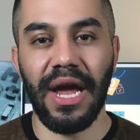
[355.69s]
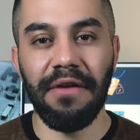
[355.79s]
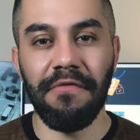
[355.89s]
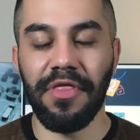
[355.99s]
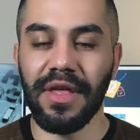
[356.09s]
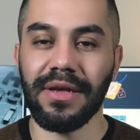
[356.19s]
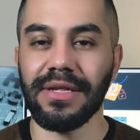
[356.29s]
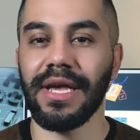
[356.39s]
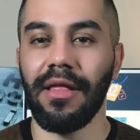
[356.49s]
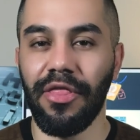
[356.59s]
everything
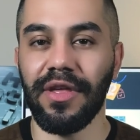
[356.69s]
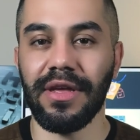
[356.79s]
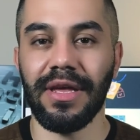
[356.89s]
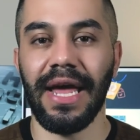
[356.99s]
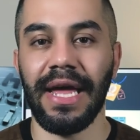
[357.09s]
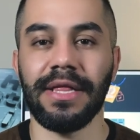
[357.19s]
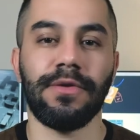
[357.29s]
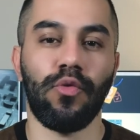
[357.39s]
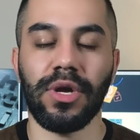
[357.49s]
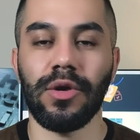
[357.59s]
is healthy and
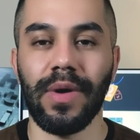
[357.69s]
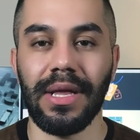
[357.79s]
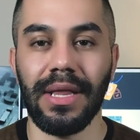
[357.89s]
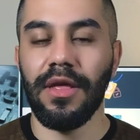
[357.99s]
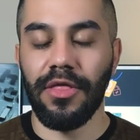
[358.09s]
working well.